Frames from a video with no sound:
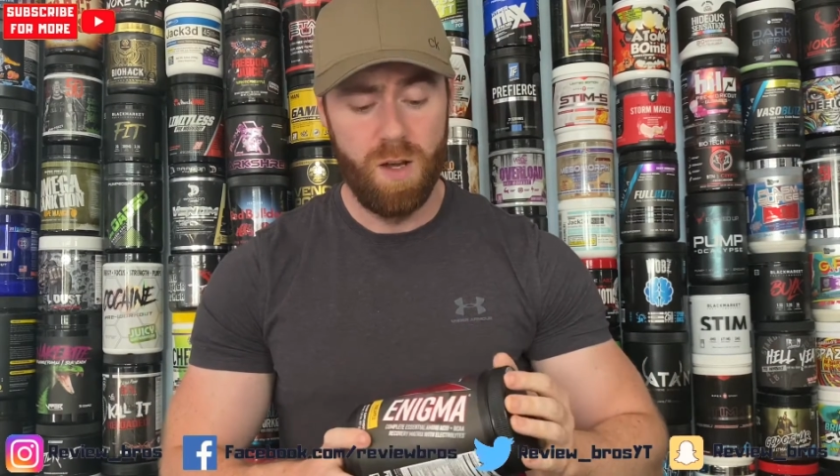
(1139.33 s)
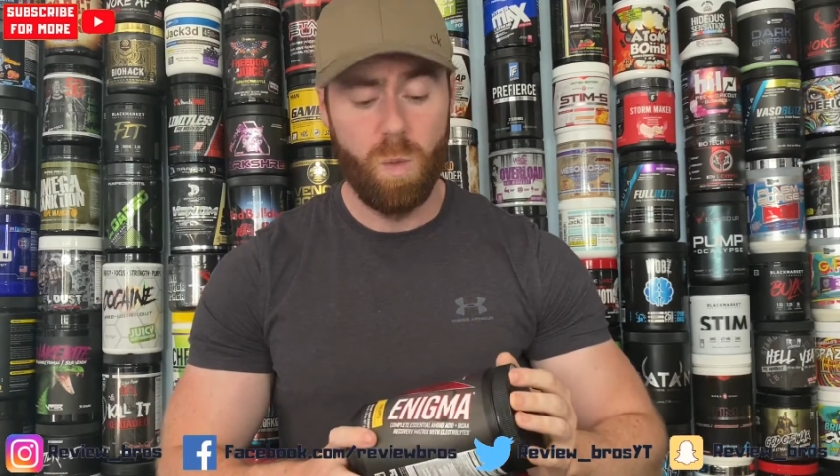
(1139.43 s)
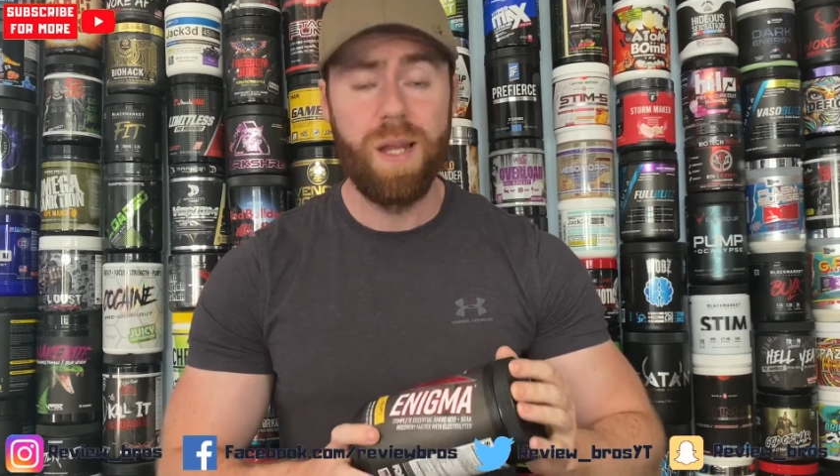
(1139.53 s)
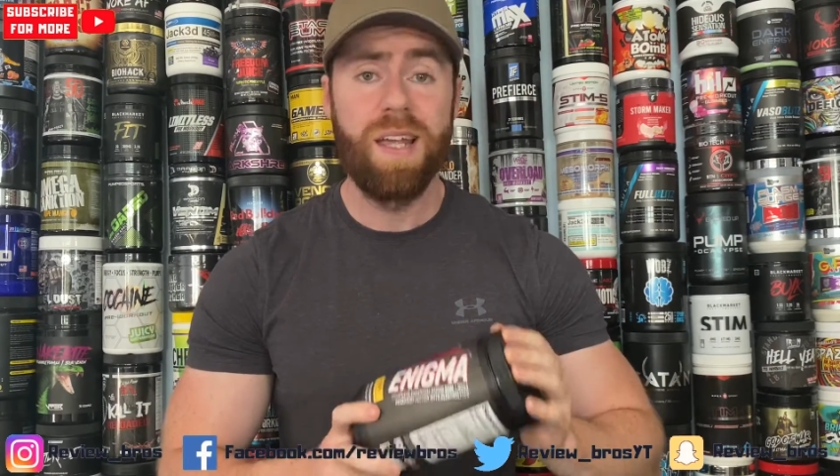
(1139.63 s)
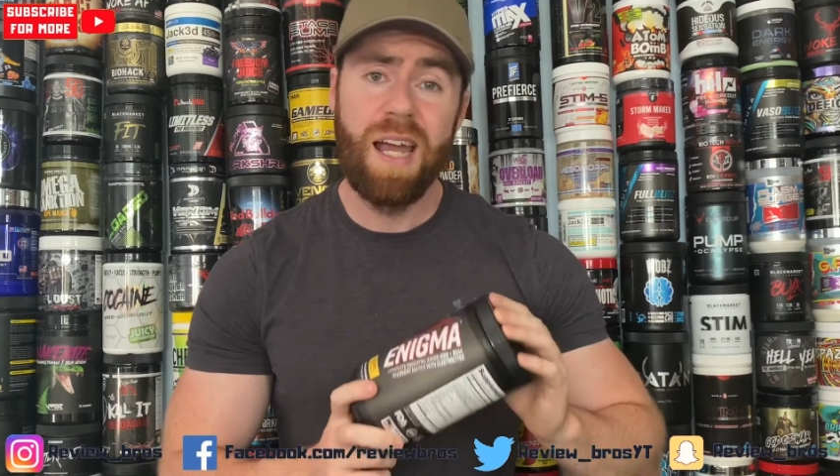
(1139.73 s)

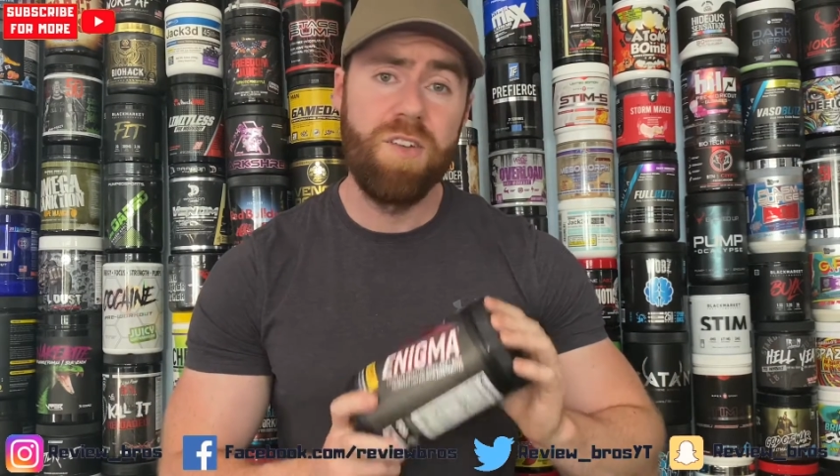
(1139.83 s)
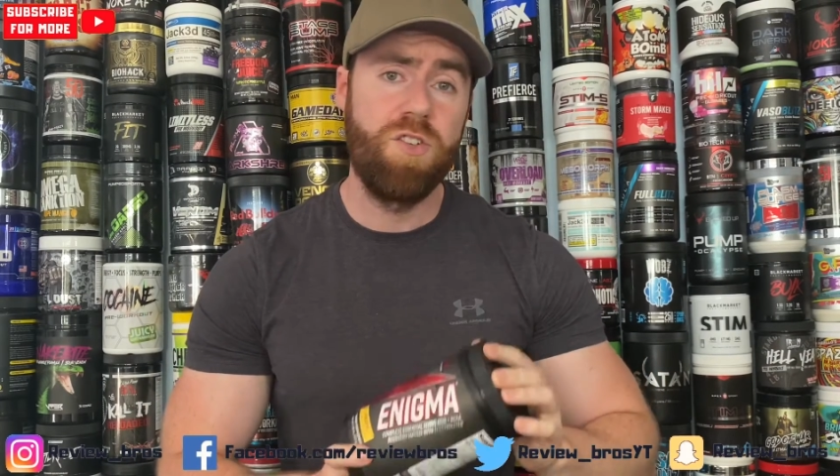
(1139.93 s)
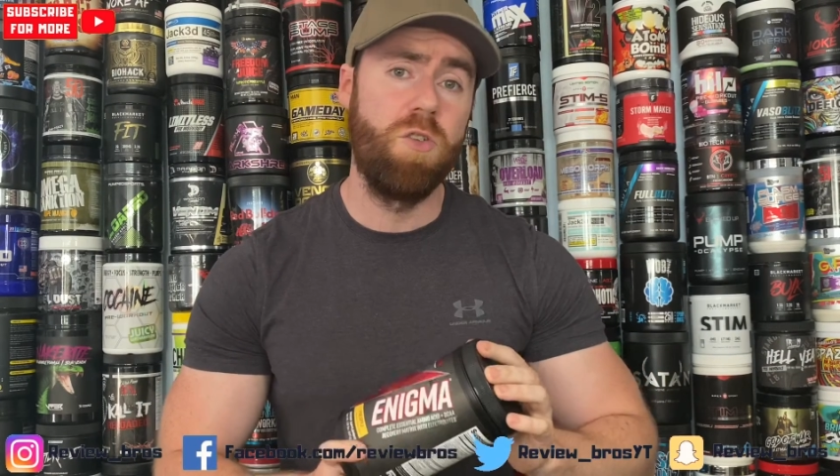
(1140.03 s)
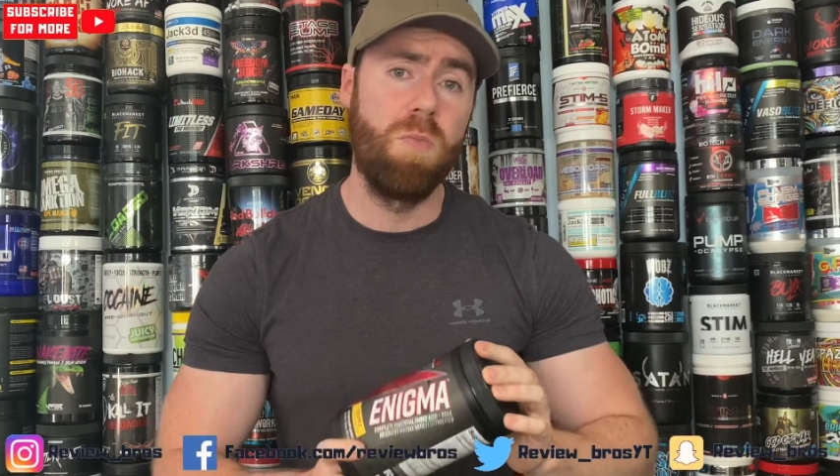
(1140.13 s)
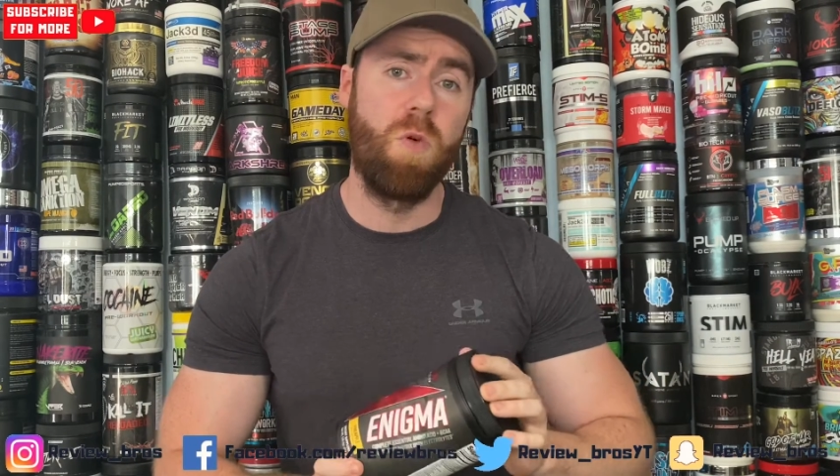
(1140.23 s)
we can
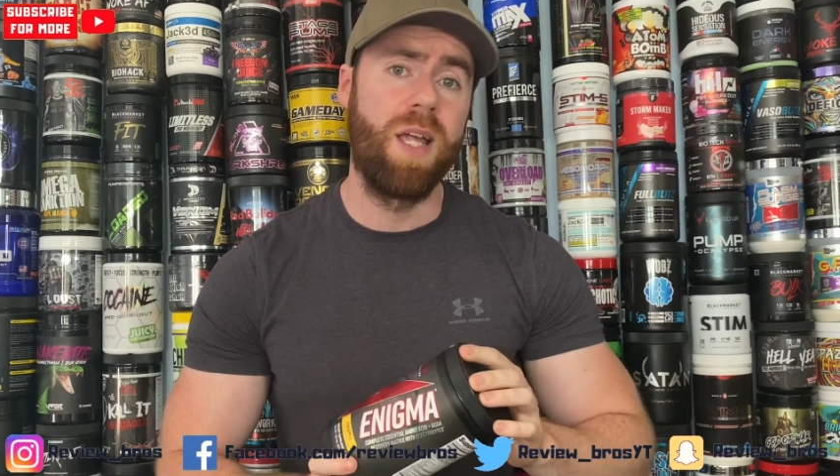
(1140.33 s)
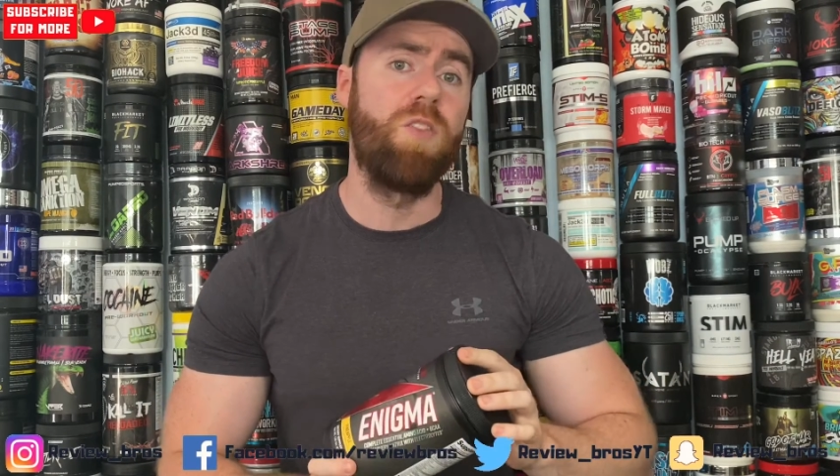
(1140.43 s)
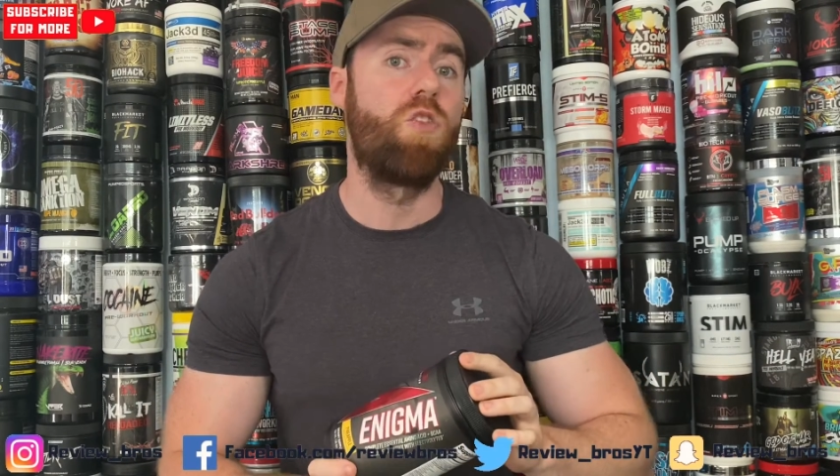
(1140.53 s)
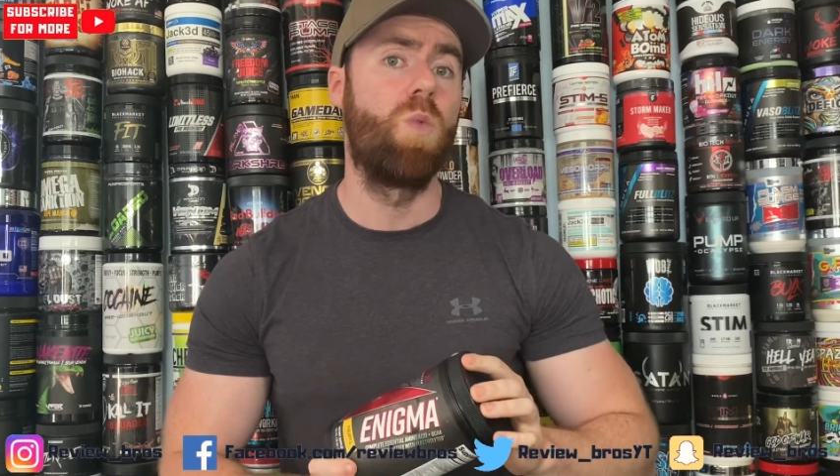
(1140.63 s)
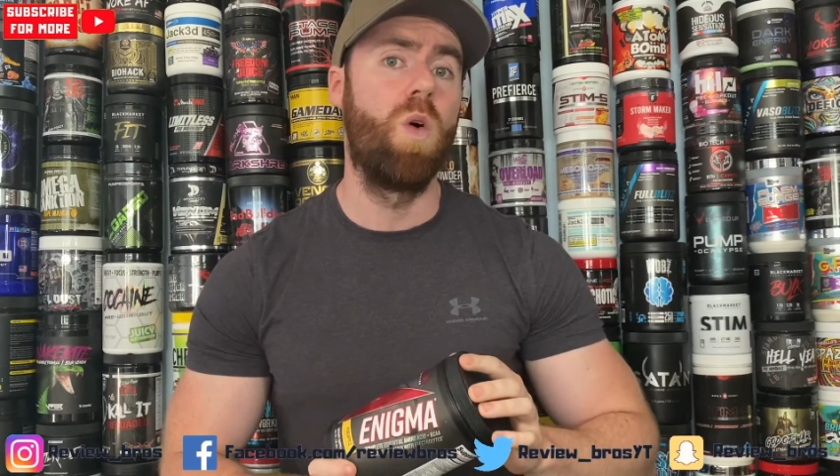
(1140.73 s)
do more
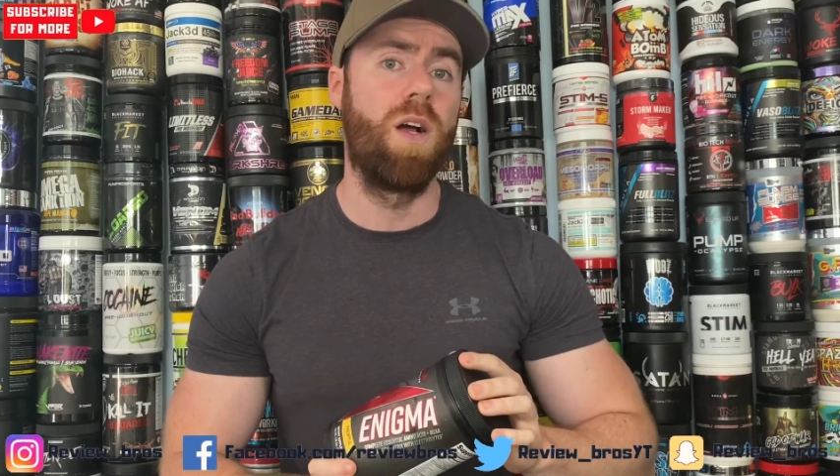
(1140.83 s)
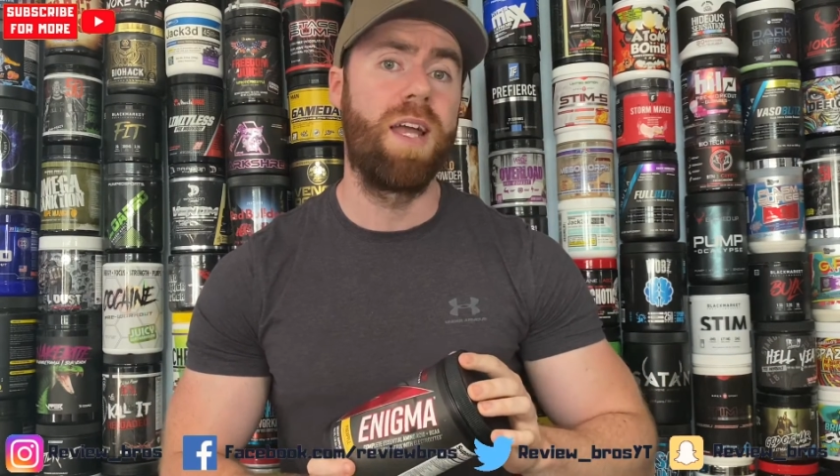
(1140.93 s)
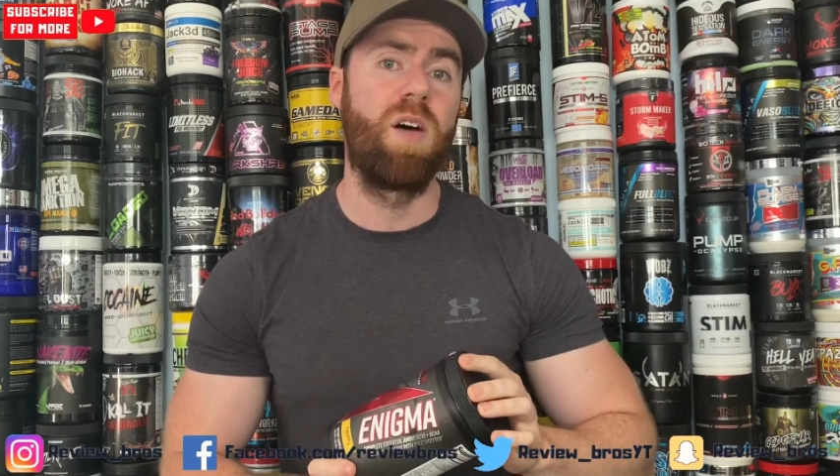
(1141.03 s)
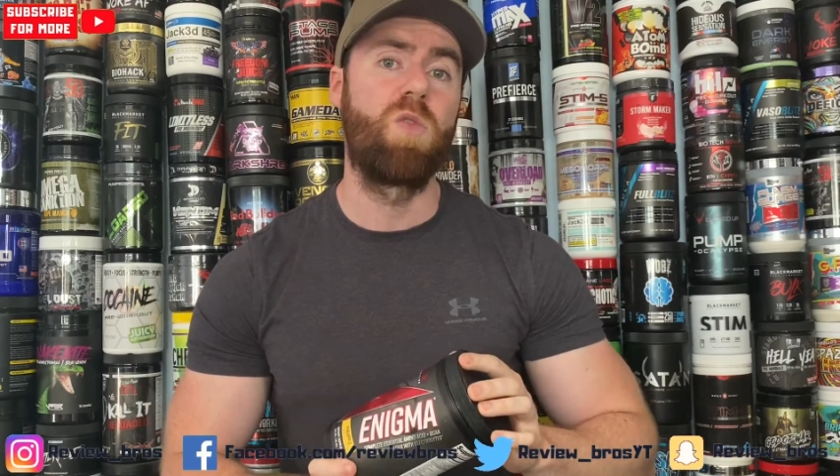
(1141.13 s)
Intra workouts.